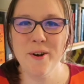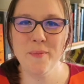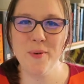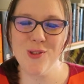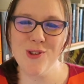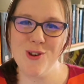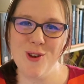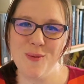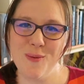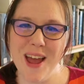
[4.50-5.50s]
Hello
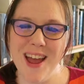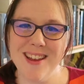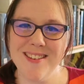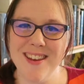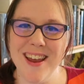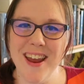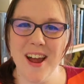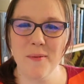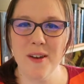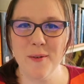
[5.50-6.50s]
BookTube, and
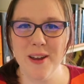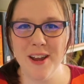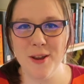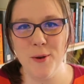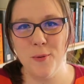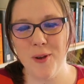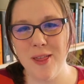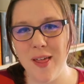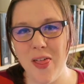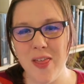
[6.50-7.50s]
today I'm coming at you
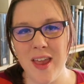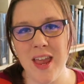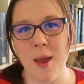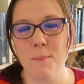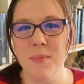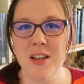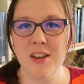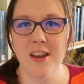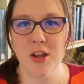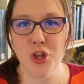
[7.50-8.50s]
with the
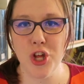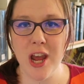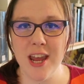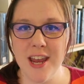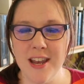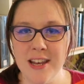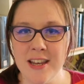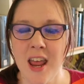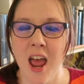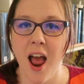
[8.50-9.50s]
mid-year
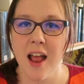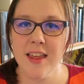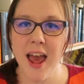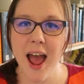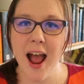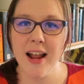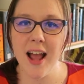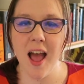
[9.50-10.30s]
check-in tag,